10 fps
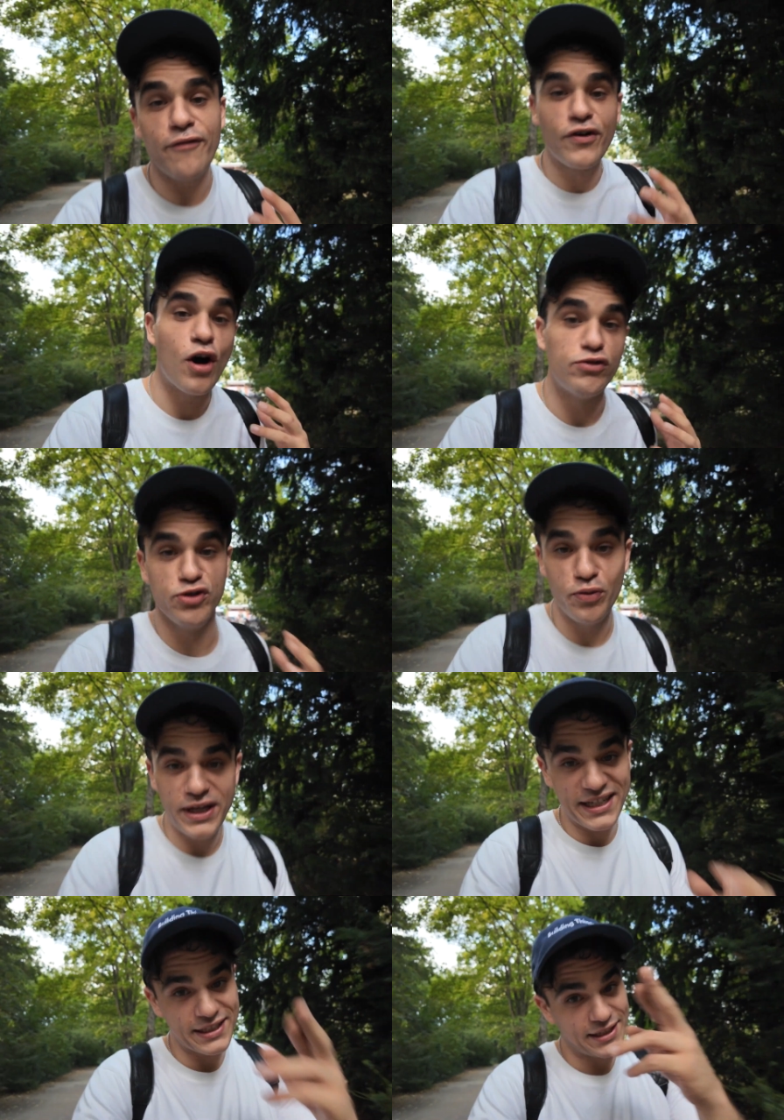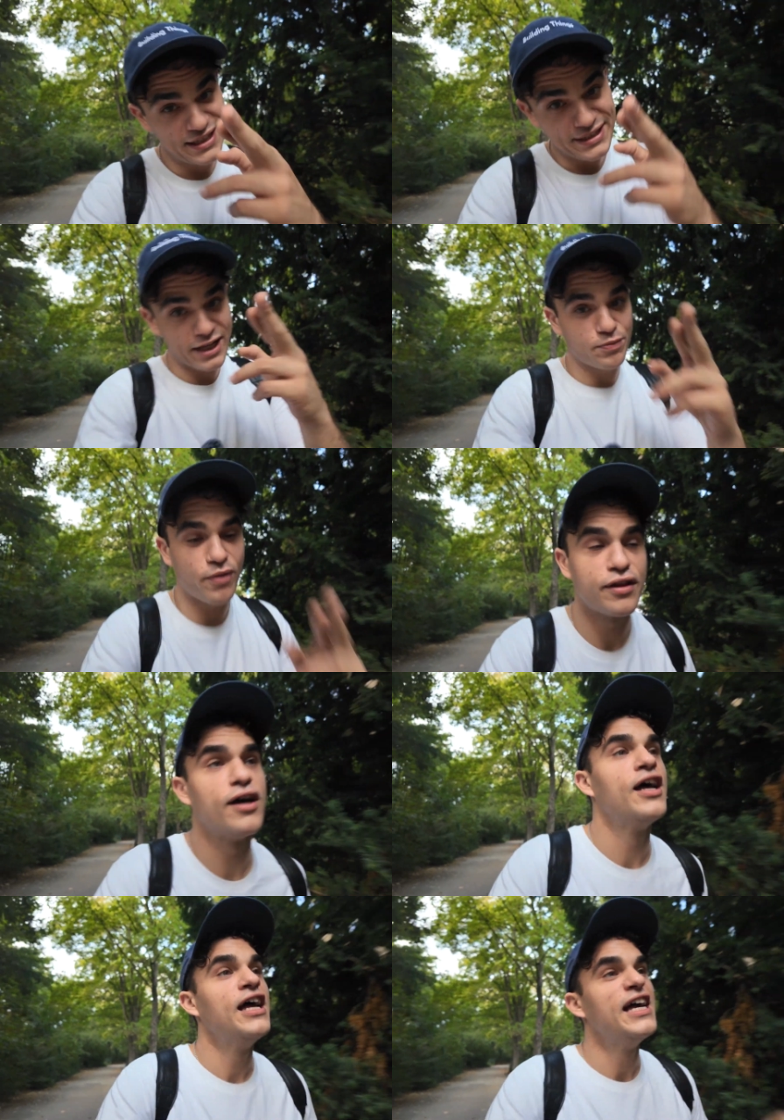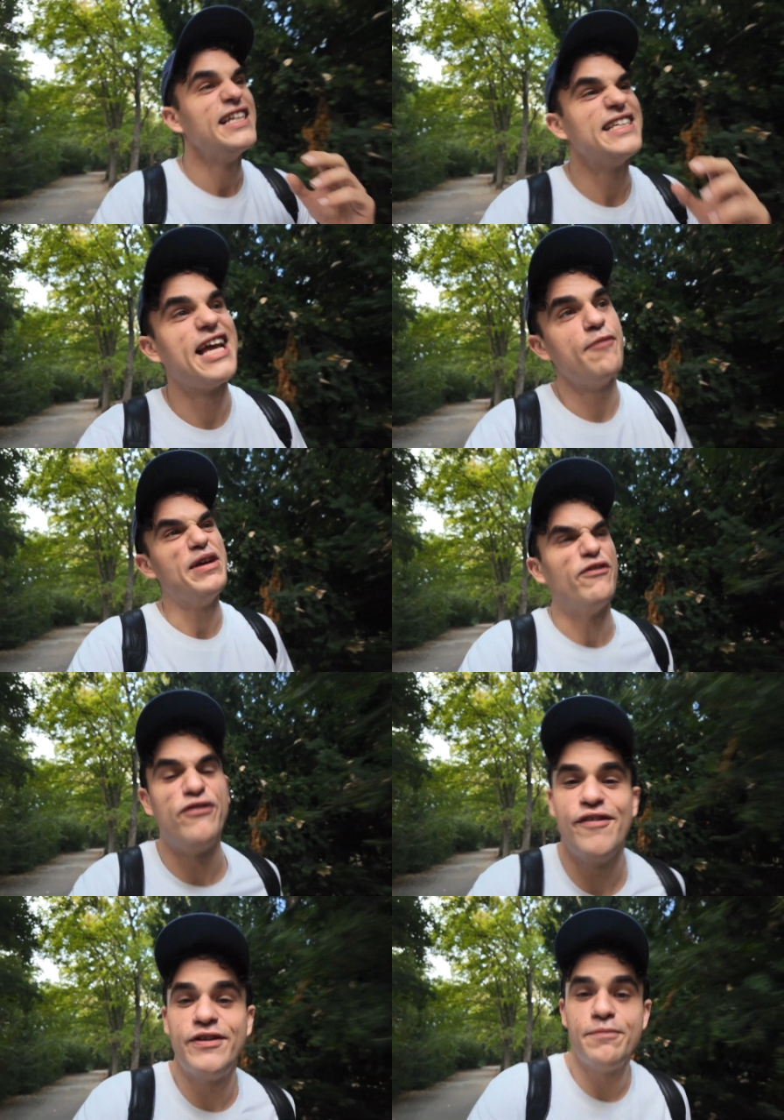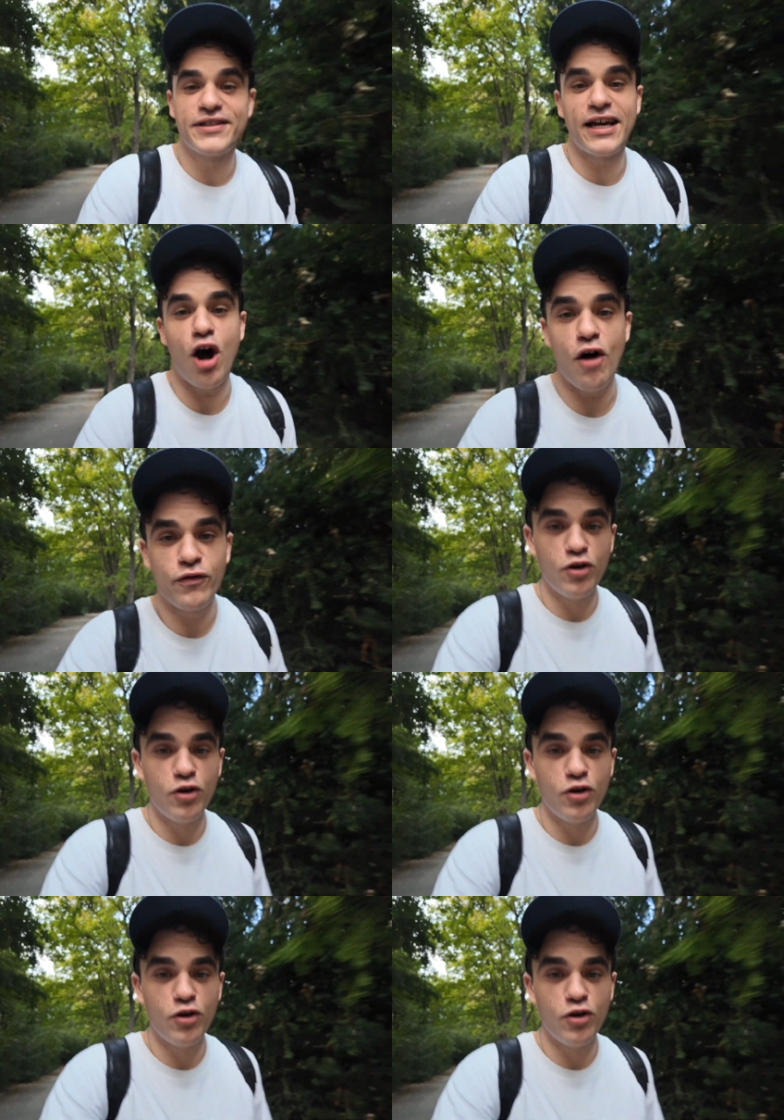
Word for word: I've gotten Luis, thanks brother, to get me a 50% off